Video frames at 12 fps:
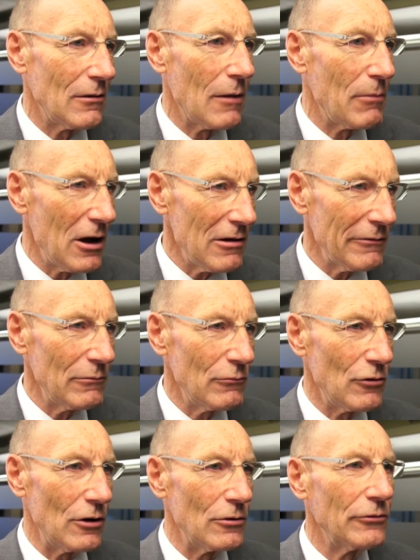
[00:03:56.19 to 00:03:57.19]
apart
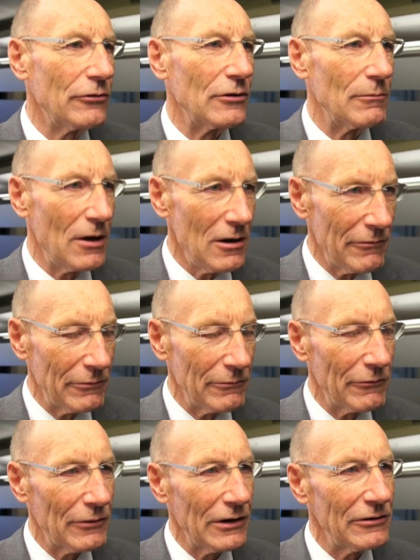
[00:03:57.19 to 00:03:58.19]
from roads and apart
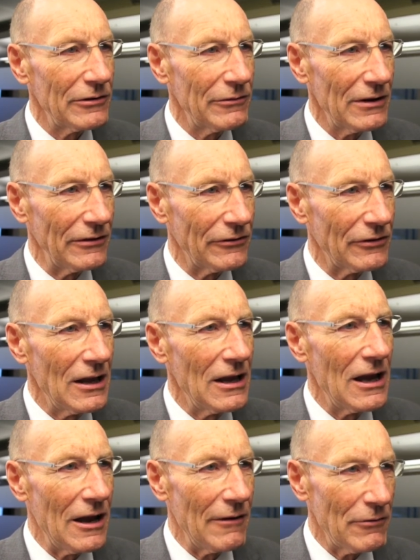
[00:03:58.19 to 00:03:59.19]
from flood defence,
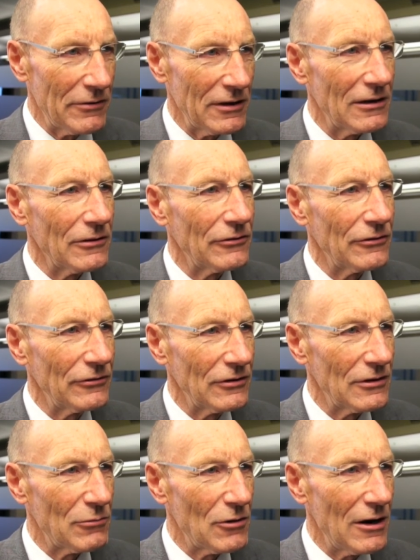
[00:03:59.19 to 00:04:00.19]
everything else is
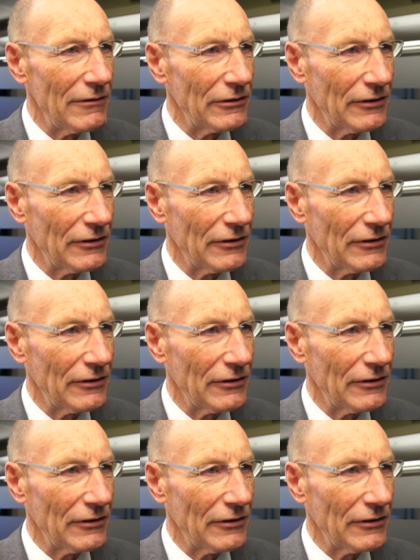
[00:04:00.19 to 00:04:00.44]
in the private